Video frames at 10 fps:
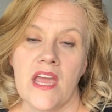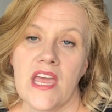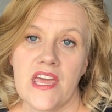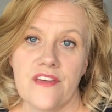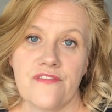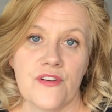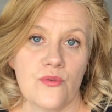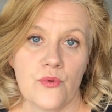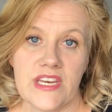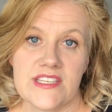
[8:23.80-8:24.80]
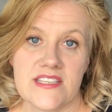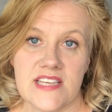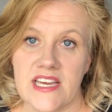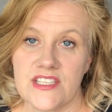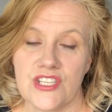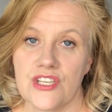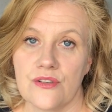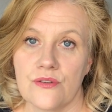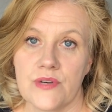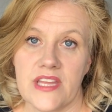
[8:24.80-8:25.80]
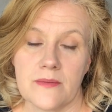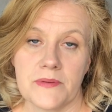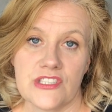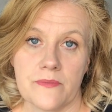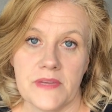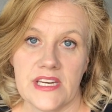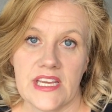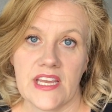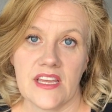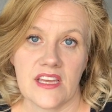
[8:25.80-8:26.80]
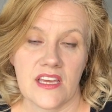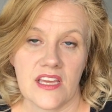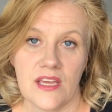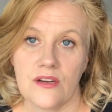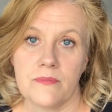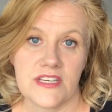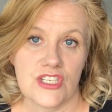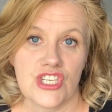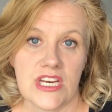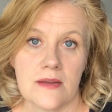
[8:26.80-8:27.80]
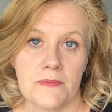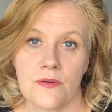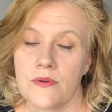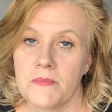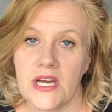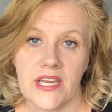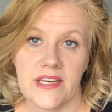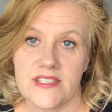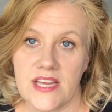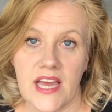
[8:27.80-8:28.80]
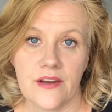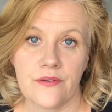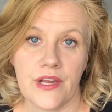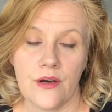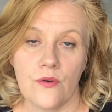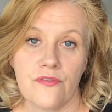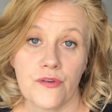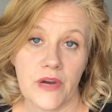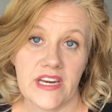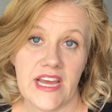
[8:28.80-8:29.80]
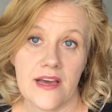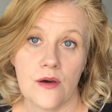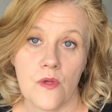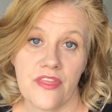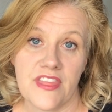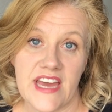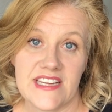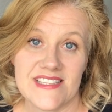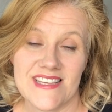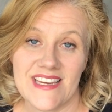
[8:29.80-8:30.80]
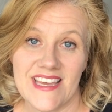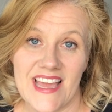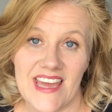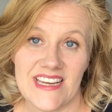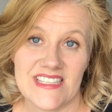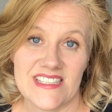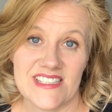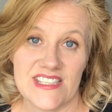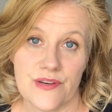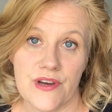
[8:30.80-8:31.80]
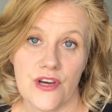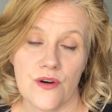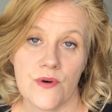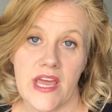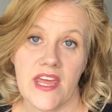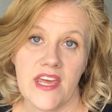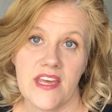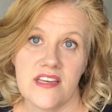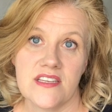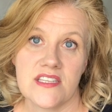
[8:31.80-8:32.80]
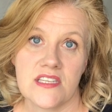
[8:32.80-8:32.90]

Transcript: If we decide to at the budget meeting, it'll be cheap. We might, I don't know. For right now, that is sitting at a zero and